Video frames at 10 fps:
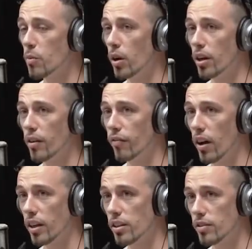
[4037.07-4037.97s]
he, he wanted to
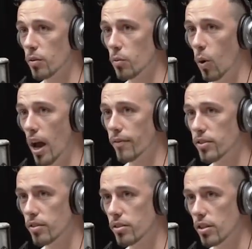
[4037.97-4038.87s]
fuck his
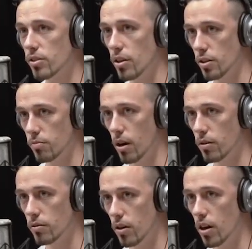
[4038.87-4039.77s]
wife's sisters,
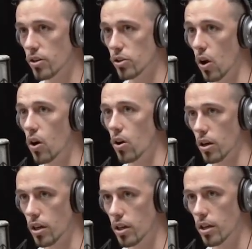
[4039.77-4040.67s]
bro, on a song.